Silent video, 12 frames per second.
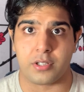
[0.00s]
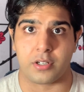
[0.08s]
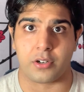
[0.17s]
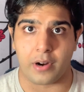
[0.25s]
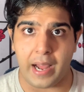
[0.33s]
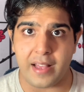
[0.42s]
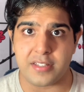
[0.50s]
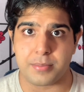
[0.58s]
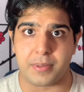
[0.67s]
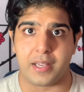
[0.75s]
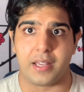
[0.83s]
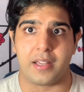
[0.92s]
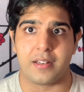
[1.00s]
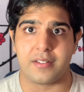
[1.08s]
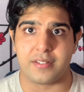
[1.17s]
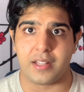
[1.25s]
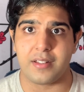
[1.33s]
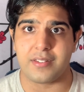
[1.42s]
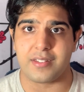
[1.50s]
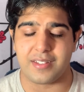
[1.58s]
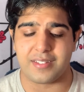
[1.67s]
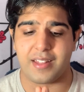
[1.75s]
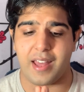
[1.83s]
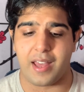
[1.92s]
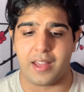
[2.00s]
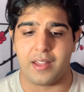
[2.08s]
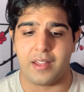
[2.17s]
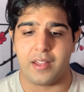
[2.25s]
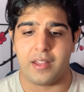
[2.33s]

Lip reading: to grasp in a sense is that